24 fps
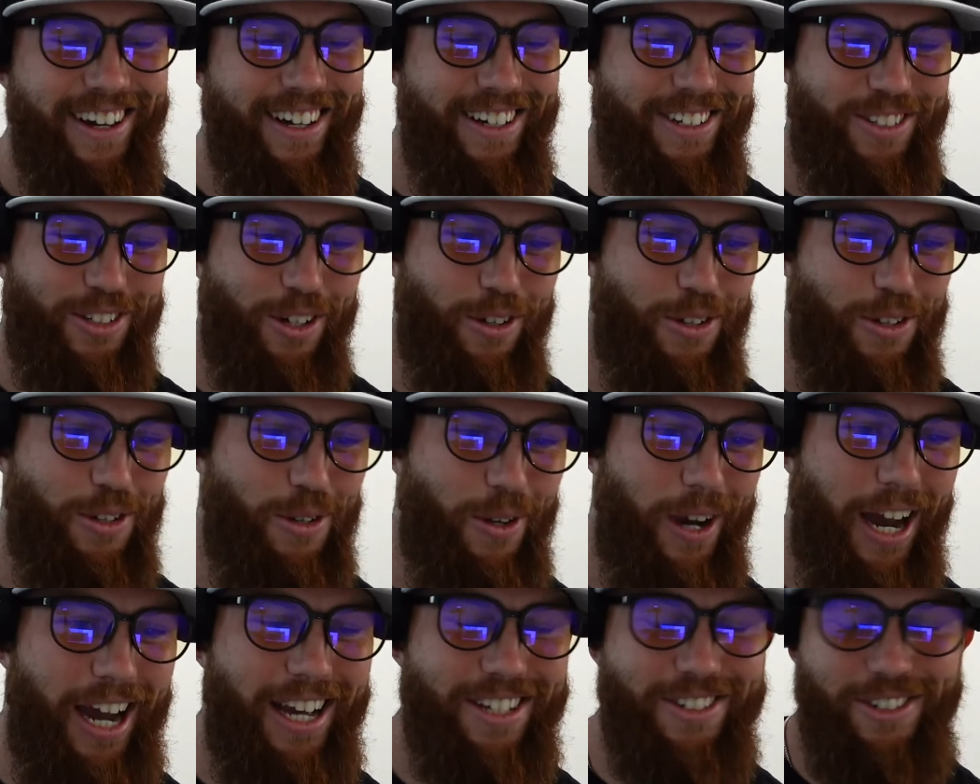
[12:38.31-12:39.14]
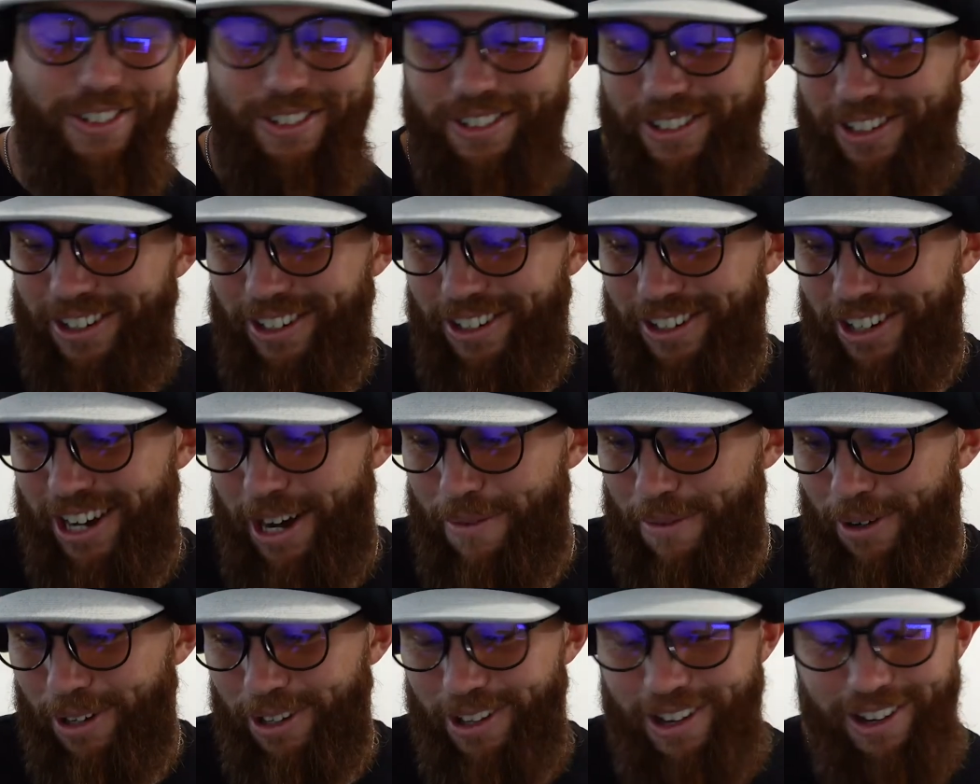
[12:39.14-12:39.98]
So you guys are, are
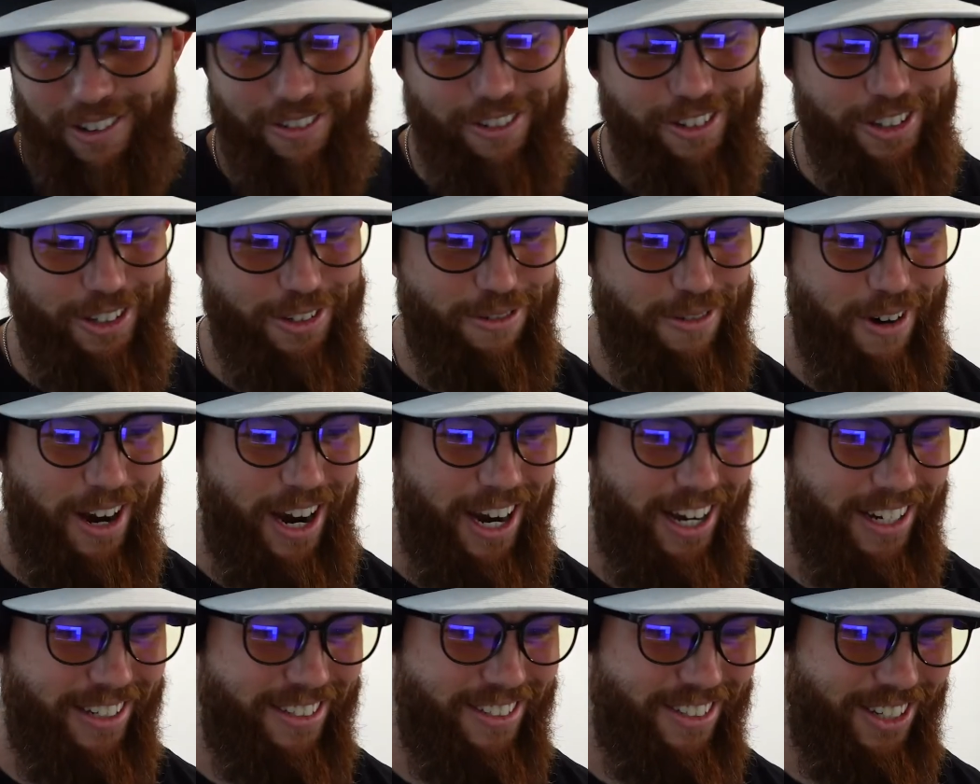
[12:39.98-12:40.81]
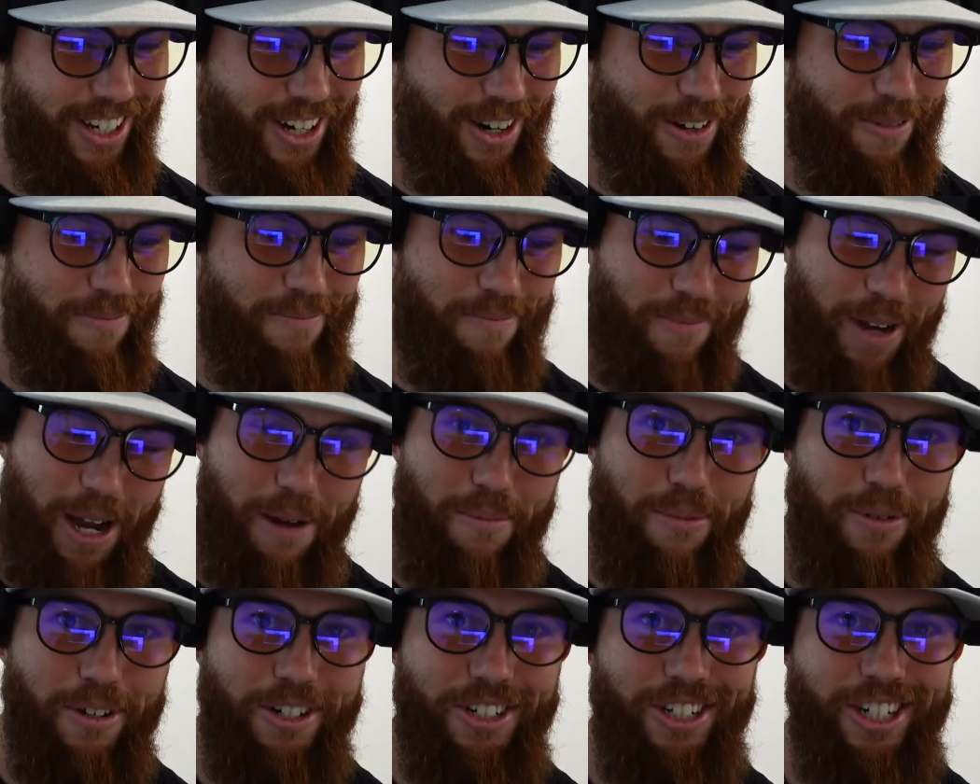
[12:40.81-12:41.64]
coming along for this ride. So I
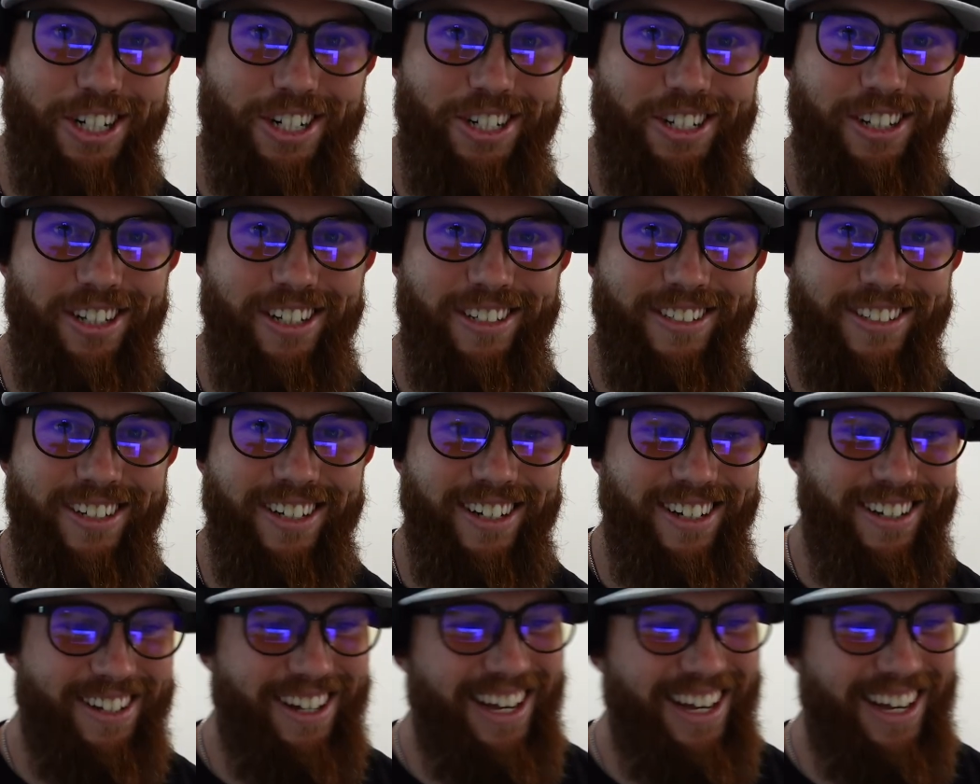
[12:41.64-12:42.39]
appreciate you listening.